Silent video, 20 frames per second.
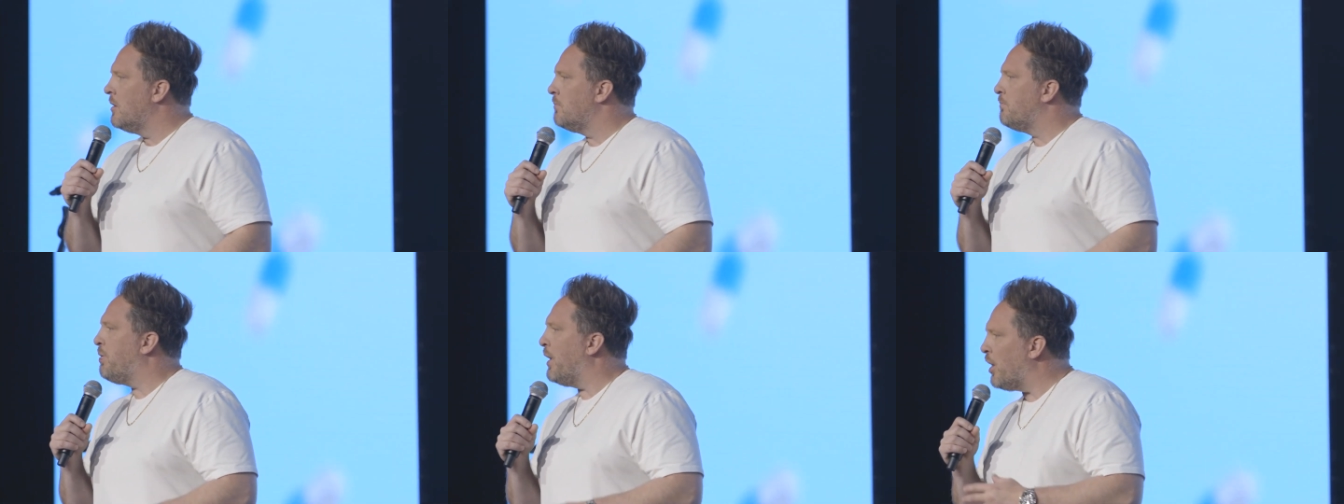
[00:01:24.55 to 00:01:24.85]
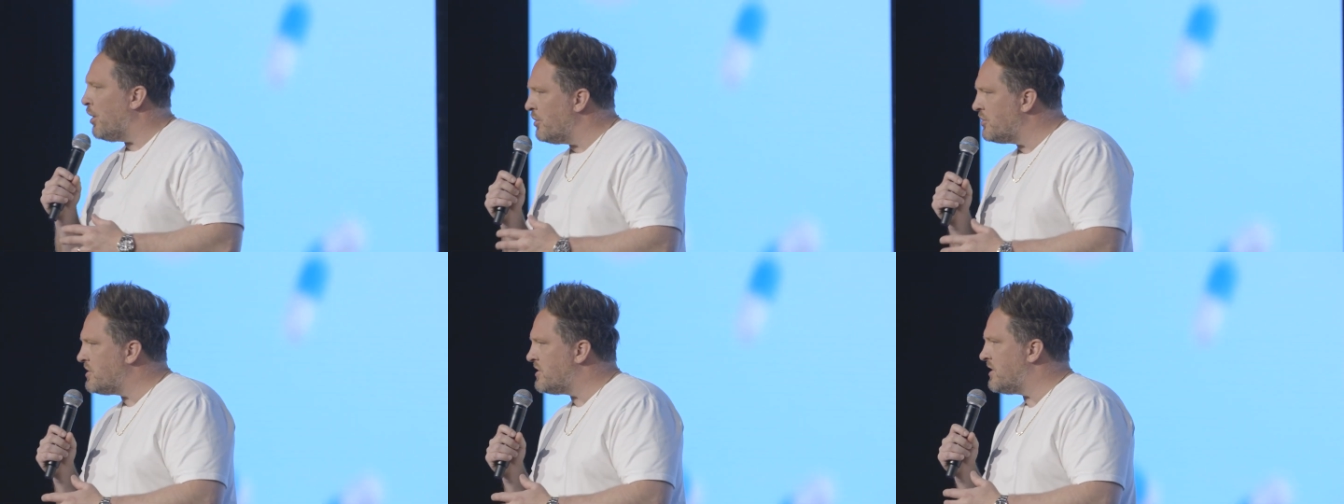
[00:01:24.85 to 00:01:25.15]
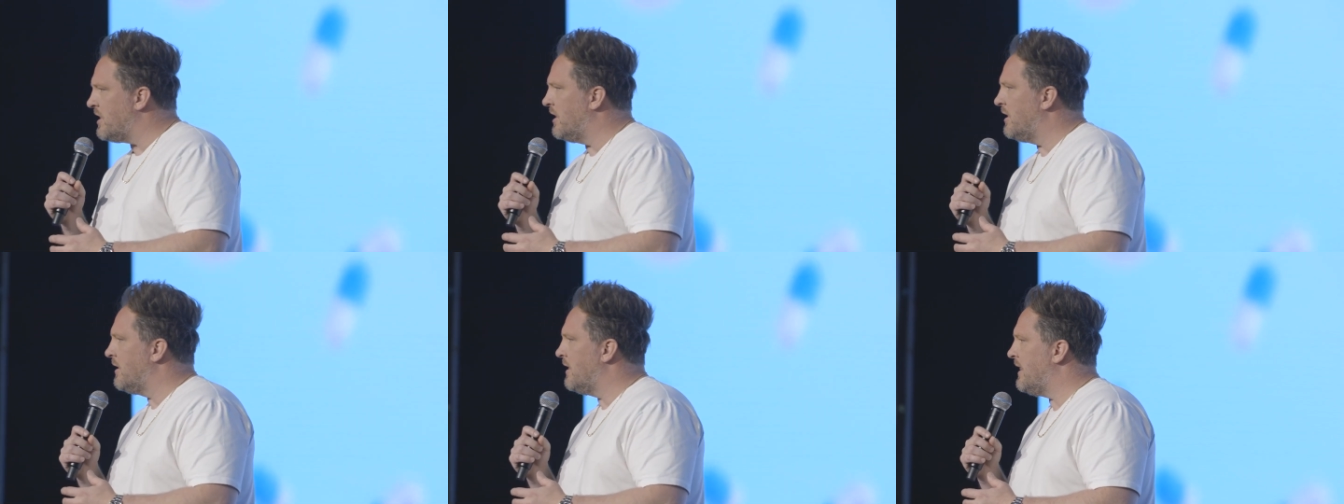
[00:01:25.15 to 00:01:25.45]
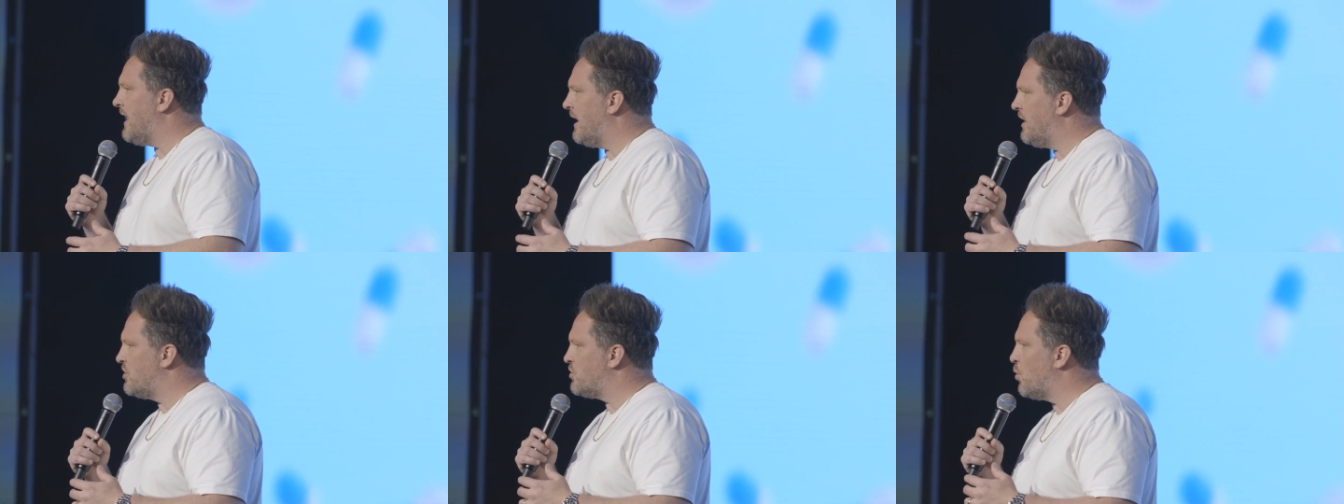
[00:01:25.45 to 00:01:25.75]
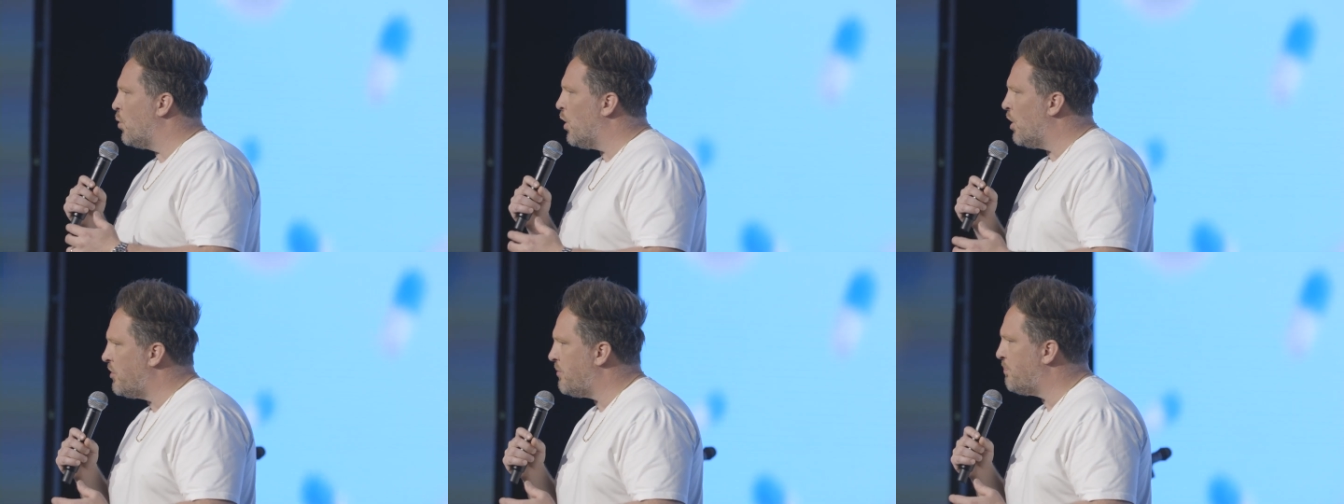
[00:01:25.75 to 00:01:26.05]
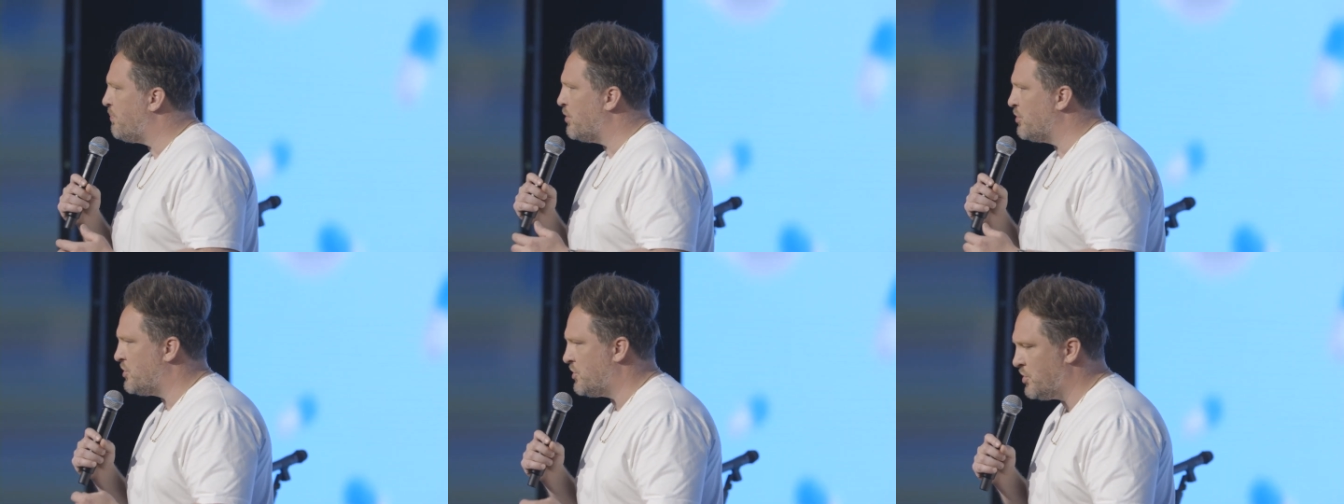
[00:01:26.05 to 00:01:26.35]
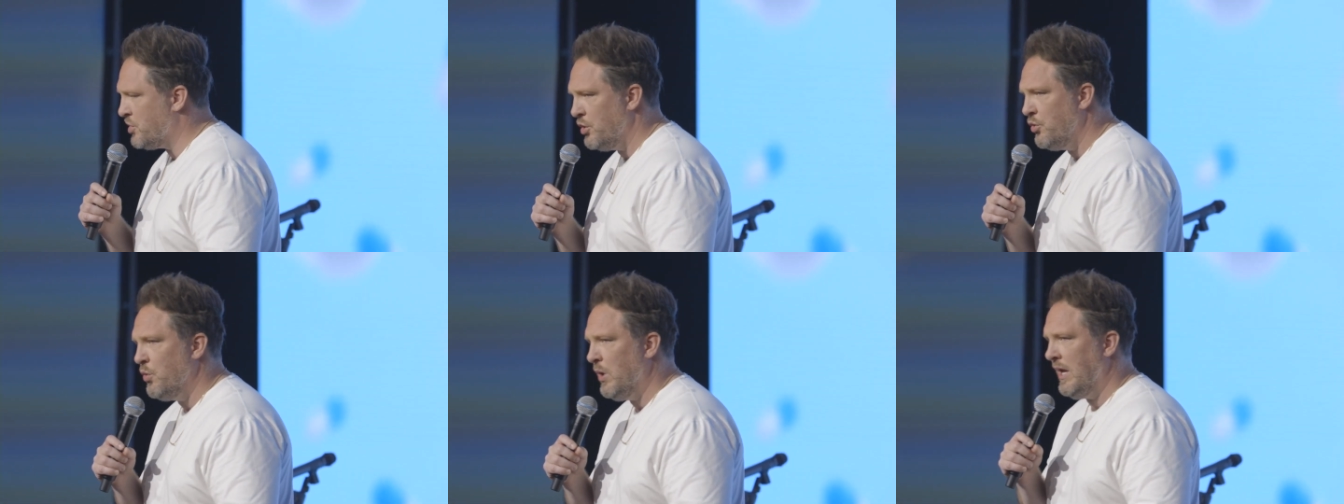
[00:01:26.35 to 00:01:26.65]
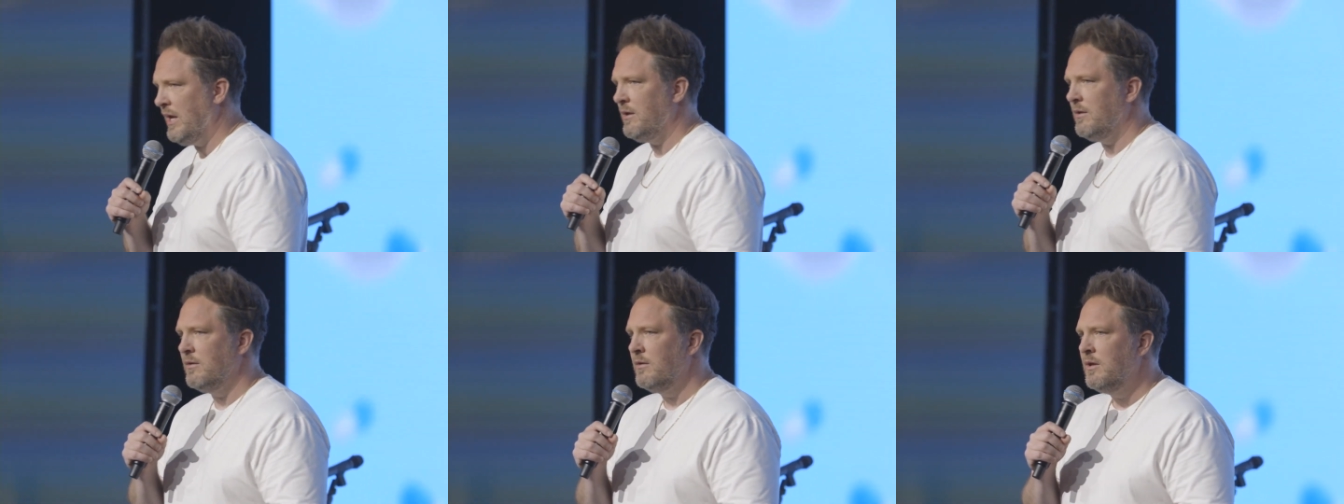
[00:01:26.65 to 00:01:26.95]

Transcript: person that is worth pursuing